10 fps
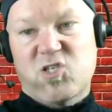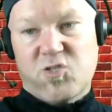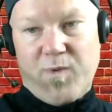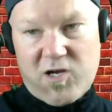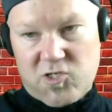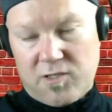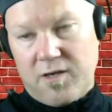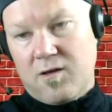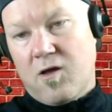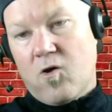
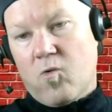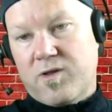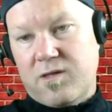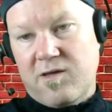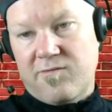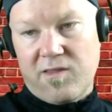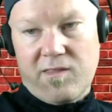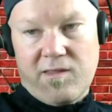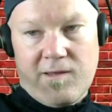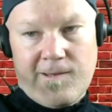especially with
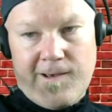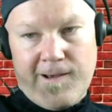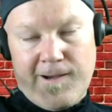even the